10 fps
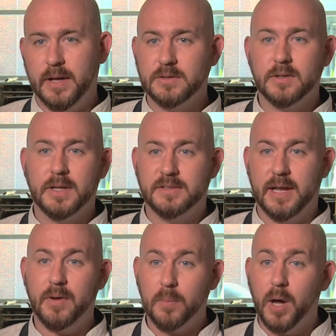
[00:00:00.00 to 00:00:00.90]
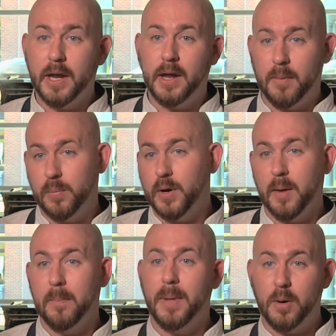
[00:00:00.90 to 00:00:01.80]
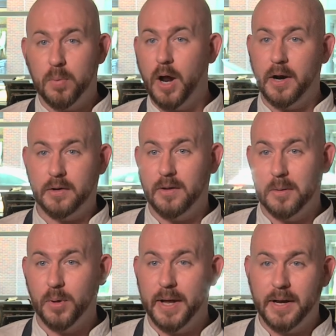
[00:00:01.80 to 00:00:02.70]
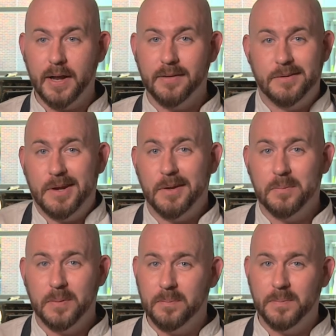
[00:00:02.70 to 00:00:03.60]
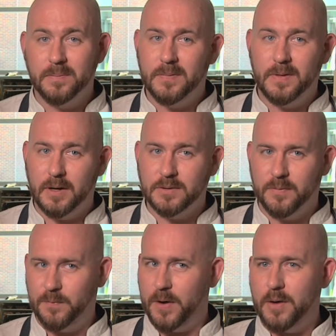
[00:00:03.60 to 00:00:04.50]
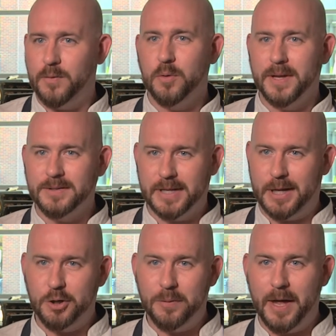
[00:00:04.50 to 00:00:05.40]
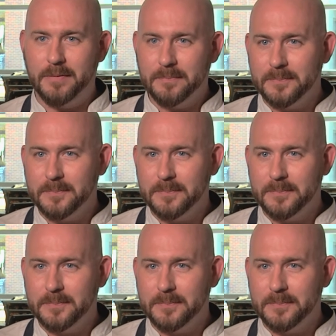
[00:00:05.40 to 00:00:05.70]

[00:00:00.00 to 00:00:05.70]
instantly saving money and putting a better product on the plate. It, uh, there are very few things that can do that.